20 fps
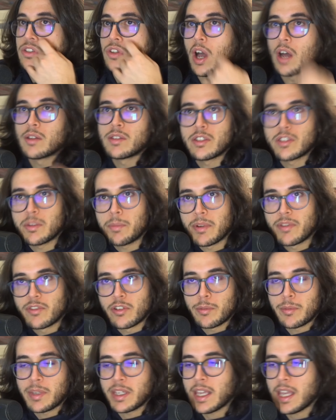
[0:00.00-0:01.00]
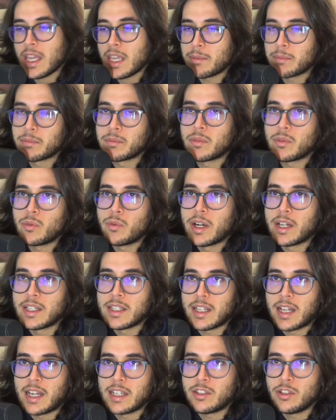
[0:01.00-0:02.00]
So how does it perform in game?
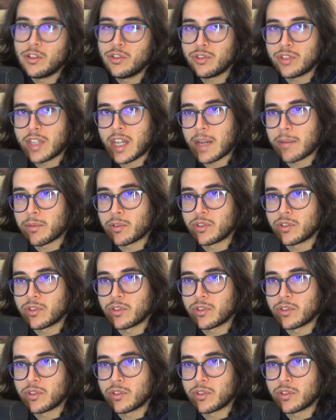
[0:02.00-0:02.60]
Well, I told you that I'm